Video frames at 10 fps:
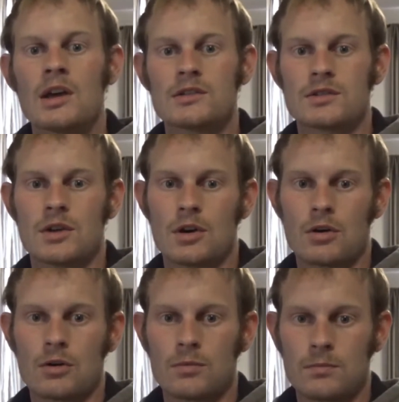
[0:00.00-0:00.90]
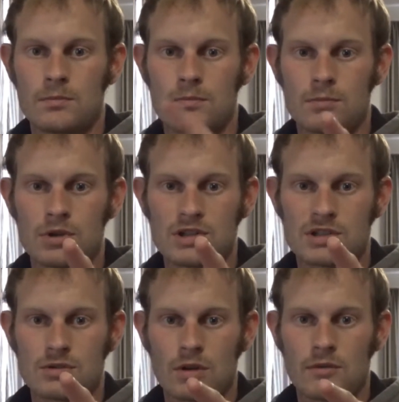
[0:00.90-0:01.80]
So please
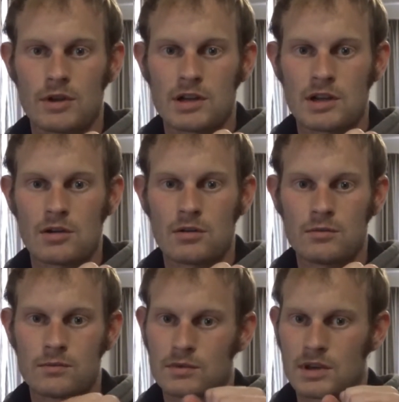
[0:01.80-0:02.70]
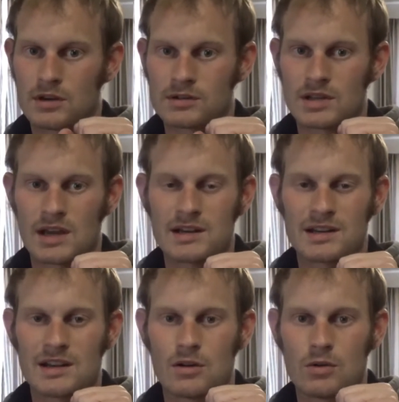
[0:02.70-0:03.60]
enjoy the video. I didn't
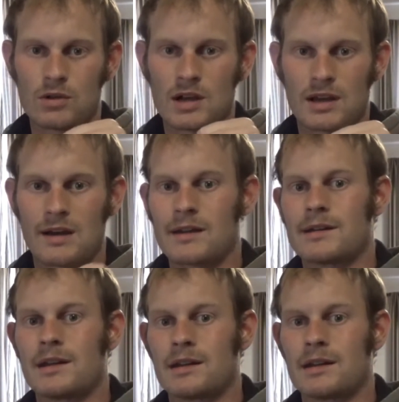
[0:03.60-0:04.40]
get a whole lot of content.